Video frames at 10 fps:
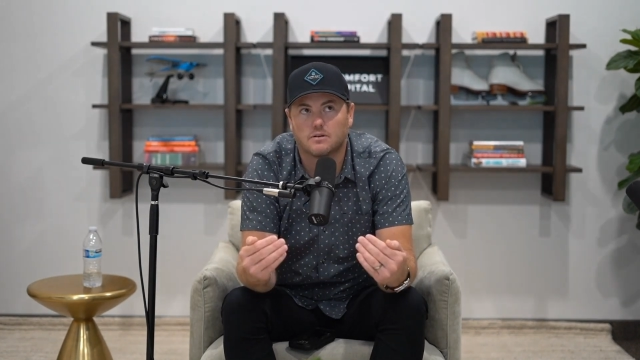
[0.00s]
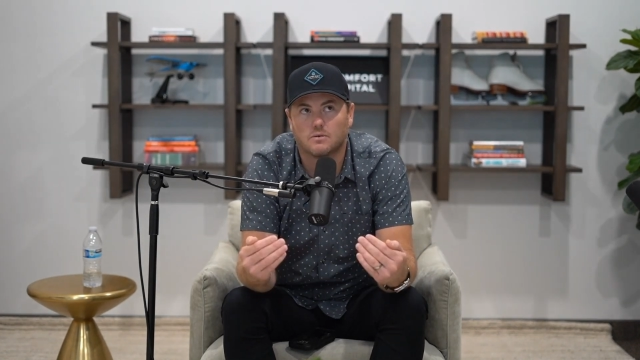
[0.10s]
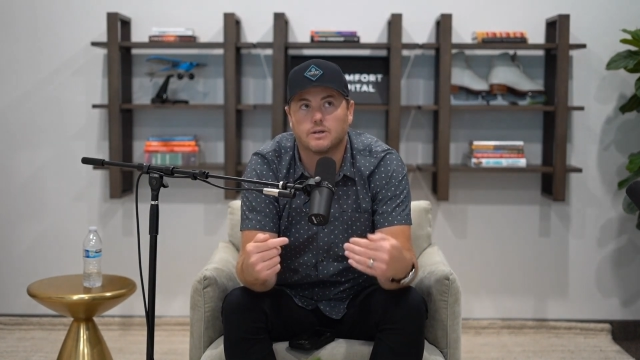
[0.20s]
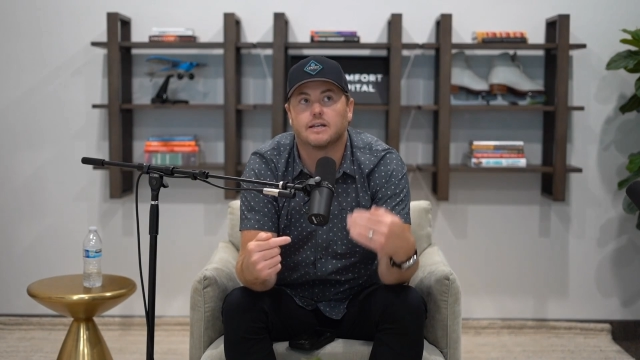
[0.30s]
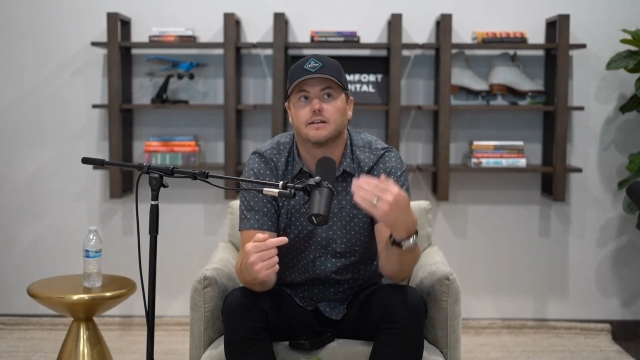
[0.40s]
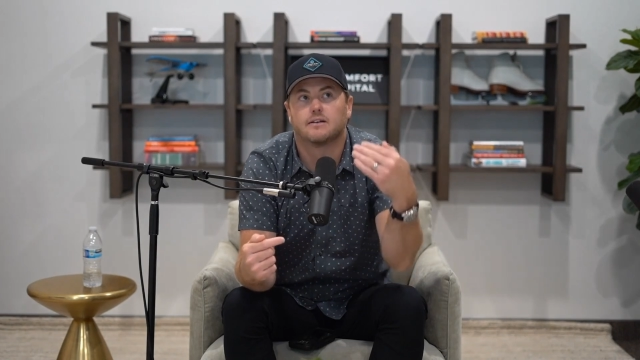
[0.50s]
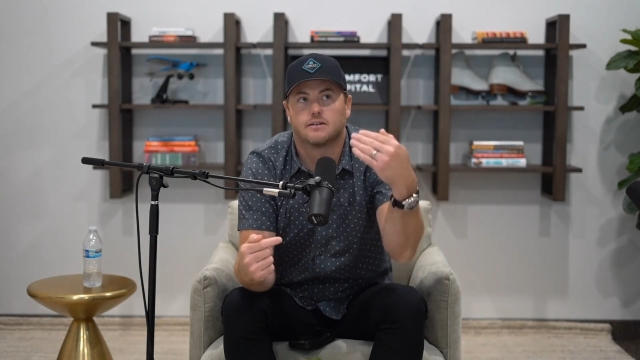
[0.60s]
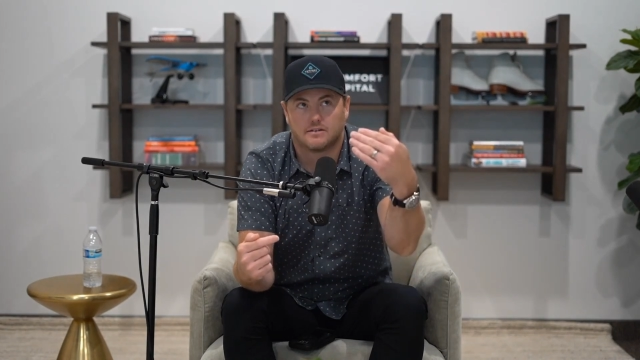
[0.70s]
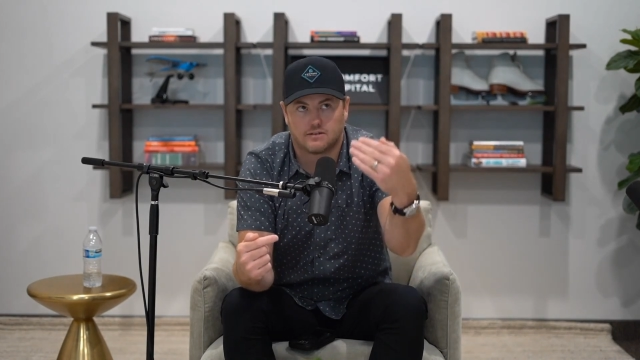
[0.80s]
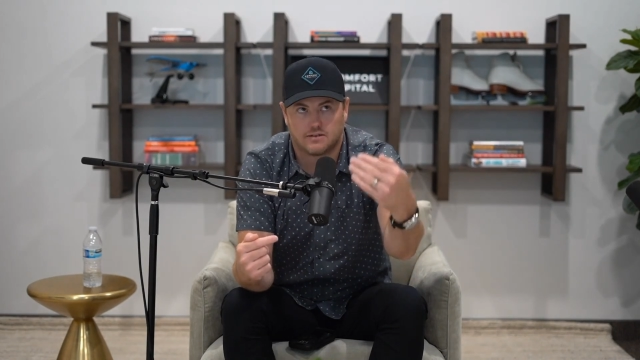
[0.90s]
We
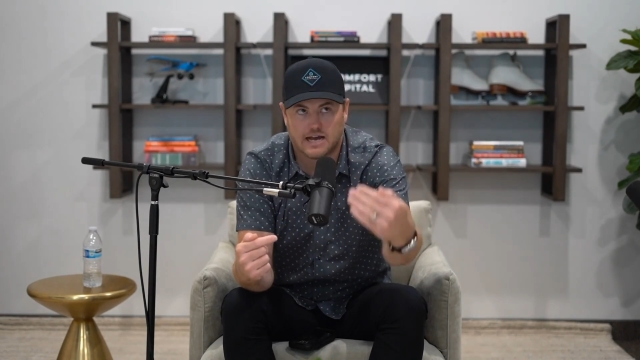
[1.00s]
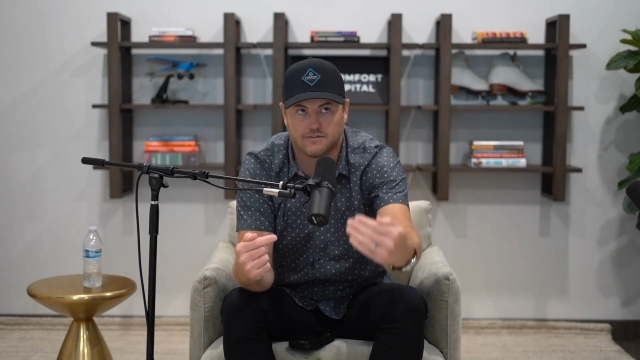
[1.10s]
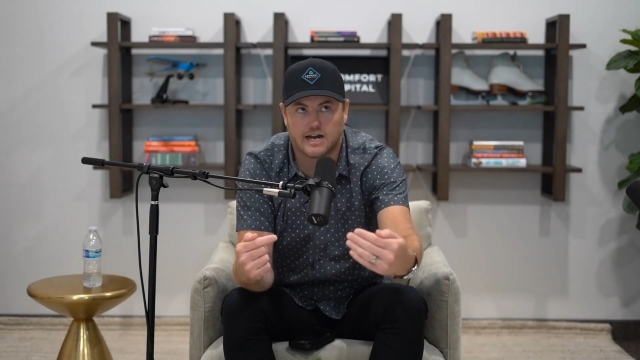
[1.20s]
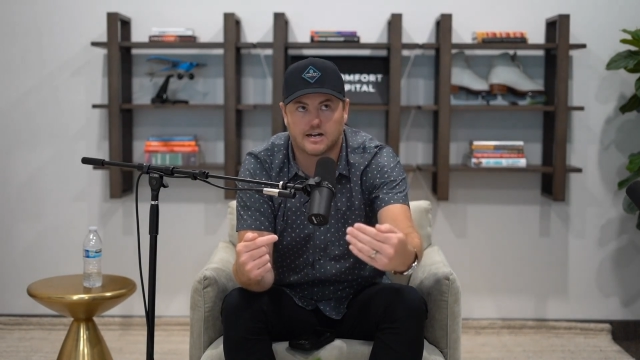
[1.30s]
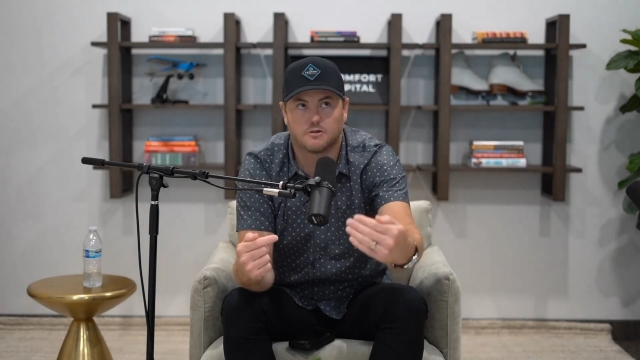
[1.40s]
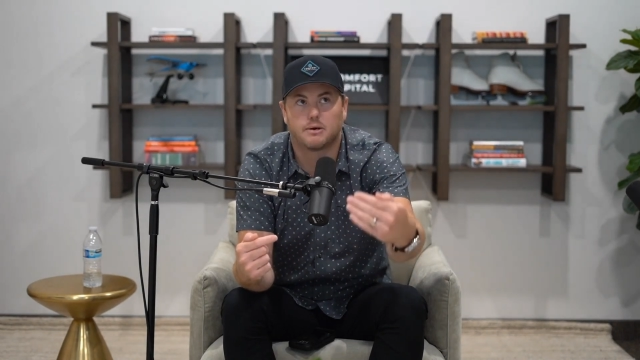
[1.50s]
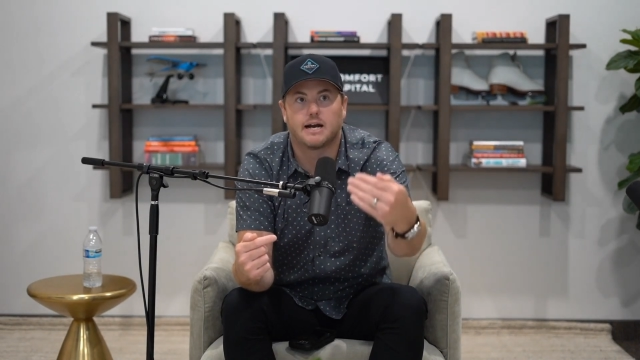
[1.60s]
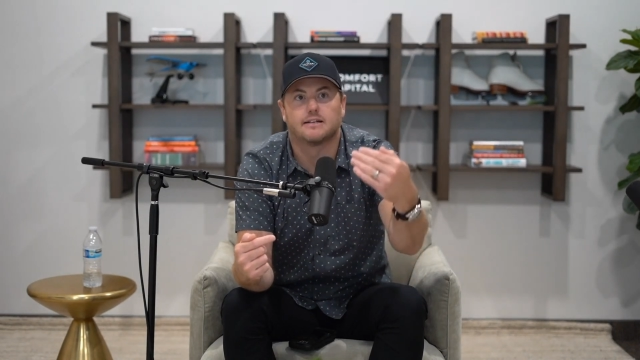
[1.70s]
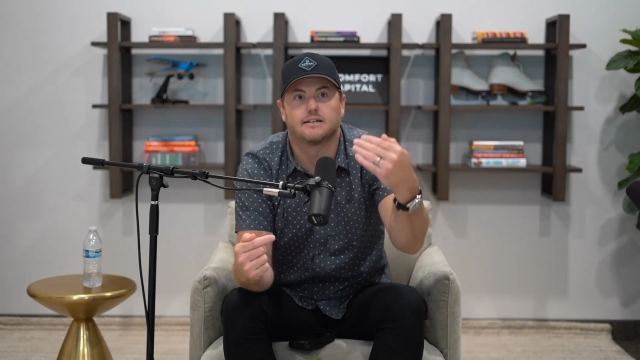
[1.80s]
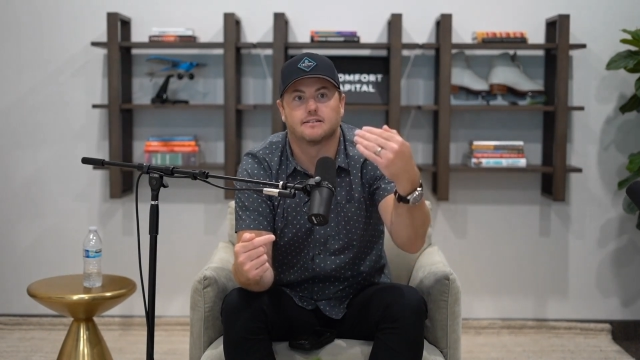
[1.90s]
have a hired
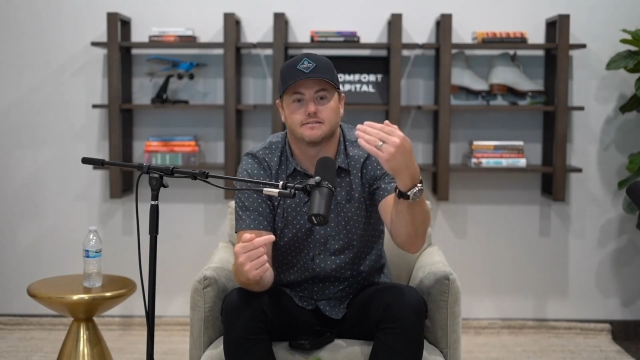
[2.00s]
pilot.